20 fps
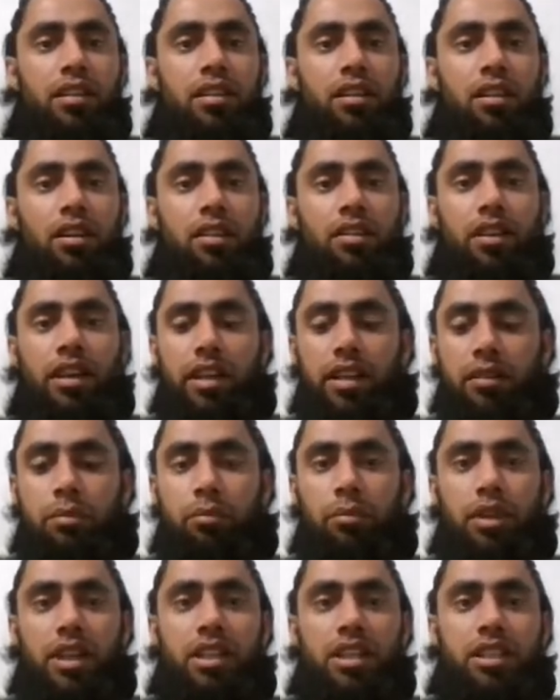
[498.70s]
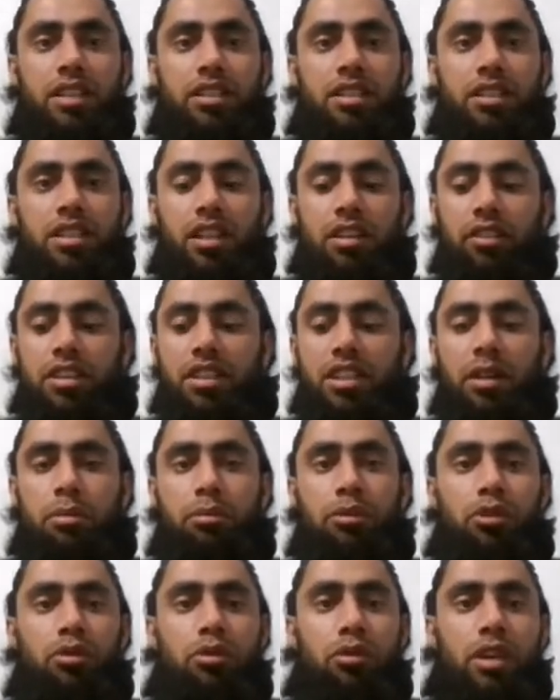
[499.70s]
Alright, because the
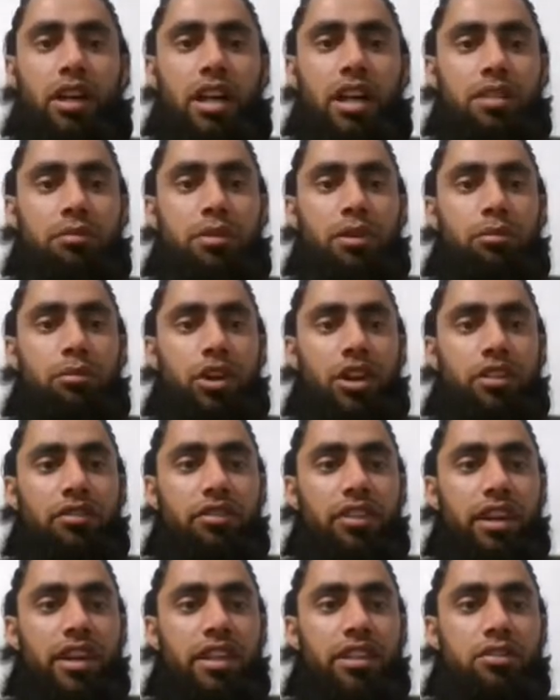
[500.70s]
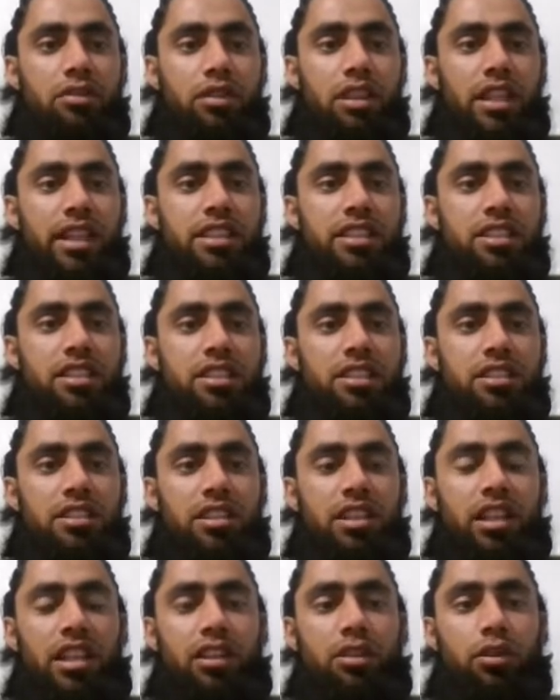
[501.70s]
JavaScript code has been modified. So let's
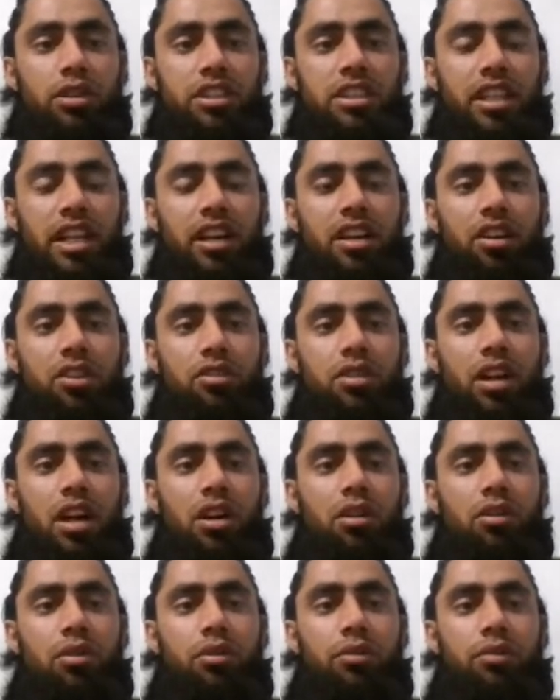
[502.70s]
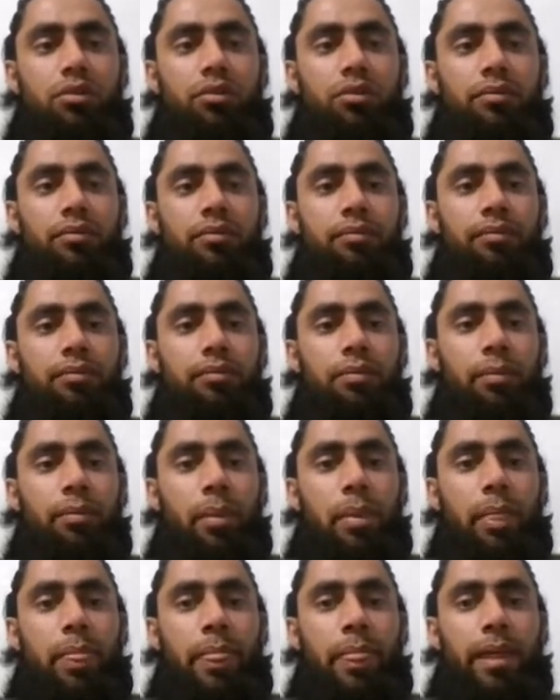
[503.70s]
click on checkout now,
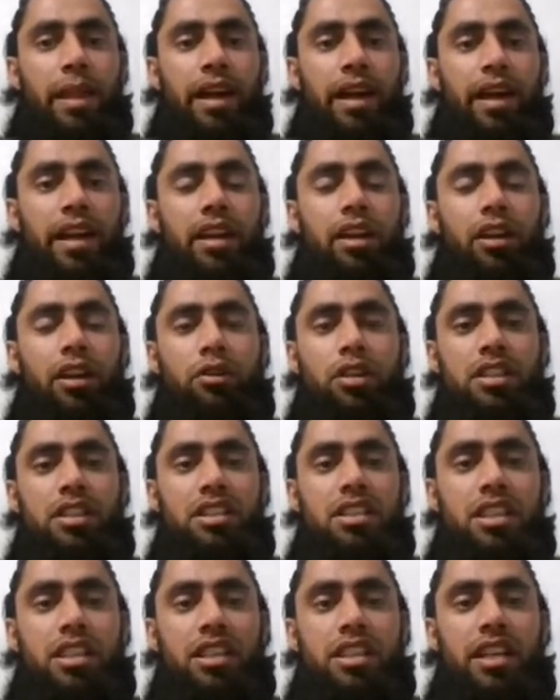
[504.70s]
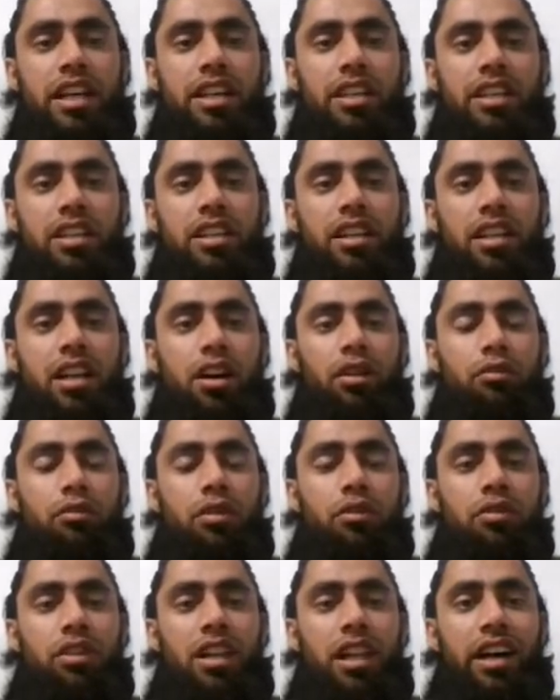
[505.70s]
and here you can see that now we
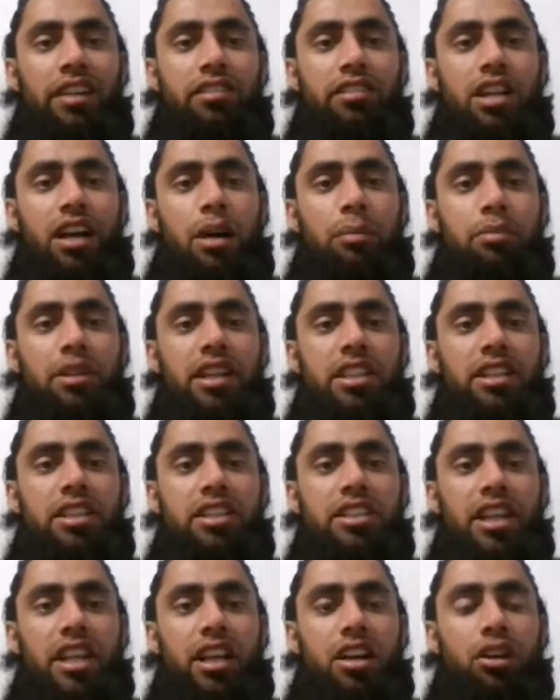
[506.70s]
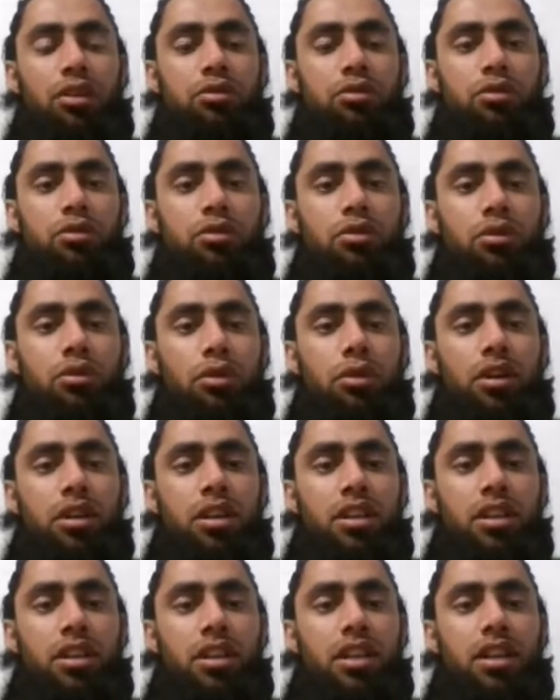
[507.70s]
will have the updated checkout code
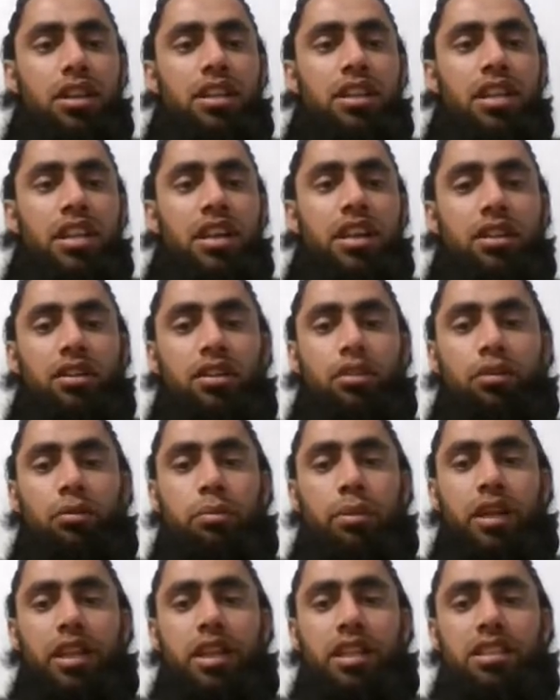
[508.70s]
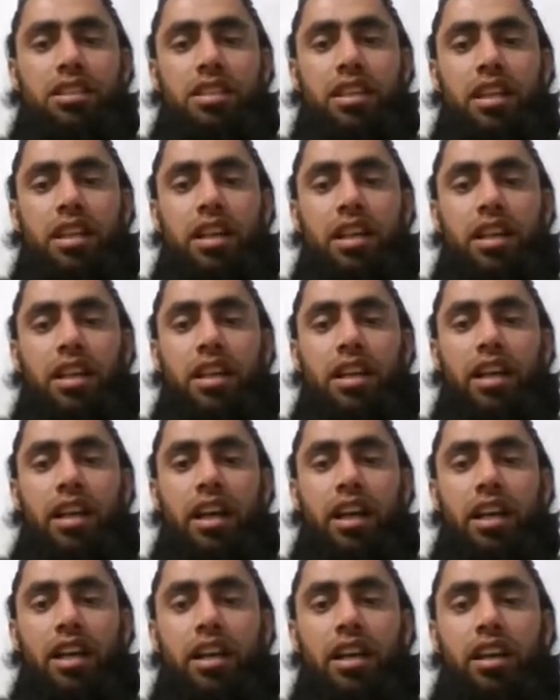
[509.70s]
300 rupees,
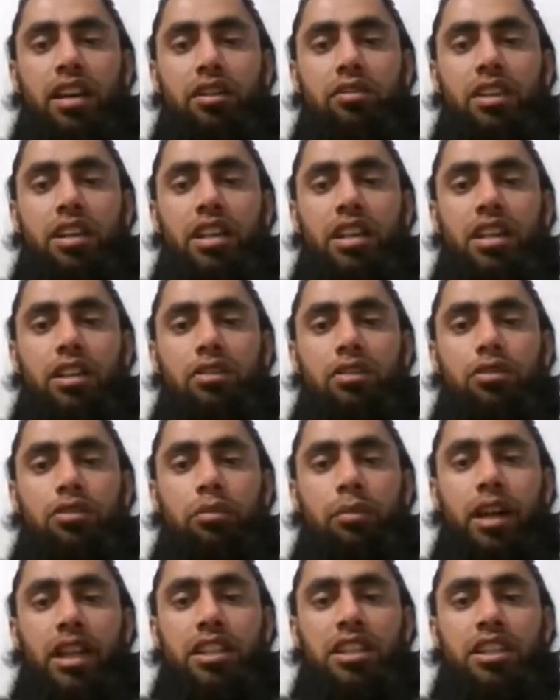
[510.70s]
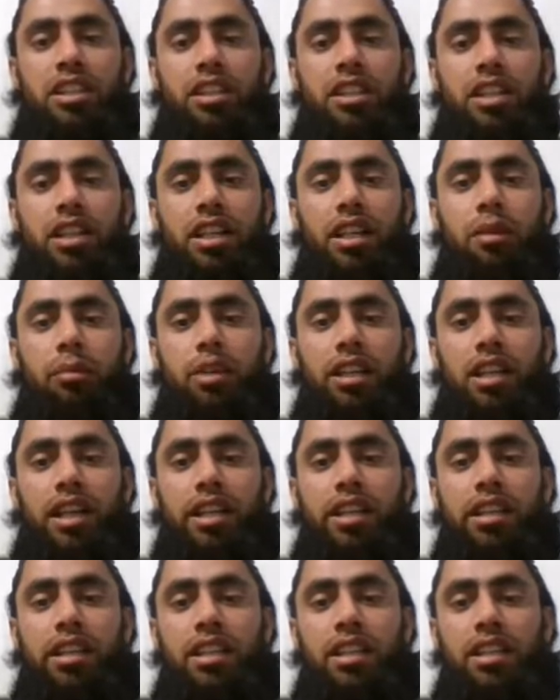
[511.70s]
and here we need to mention the email
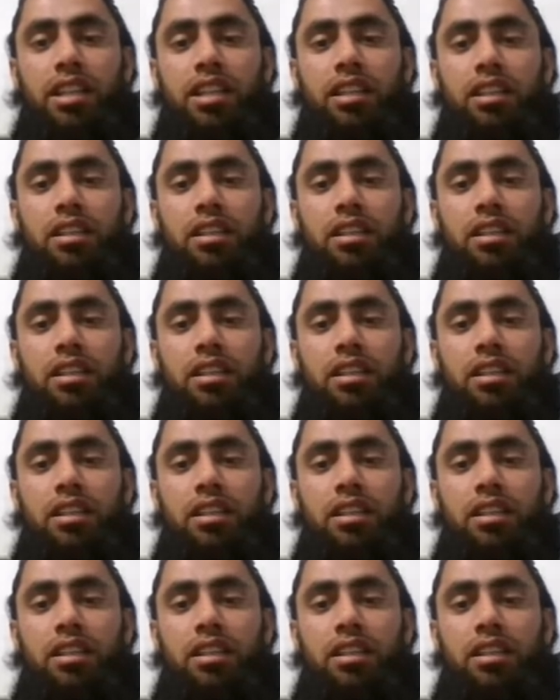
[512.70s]
ID.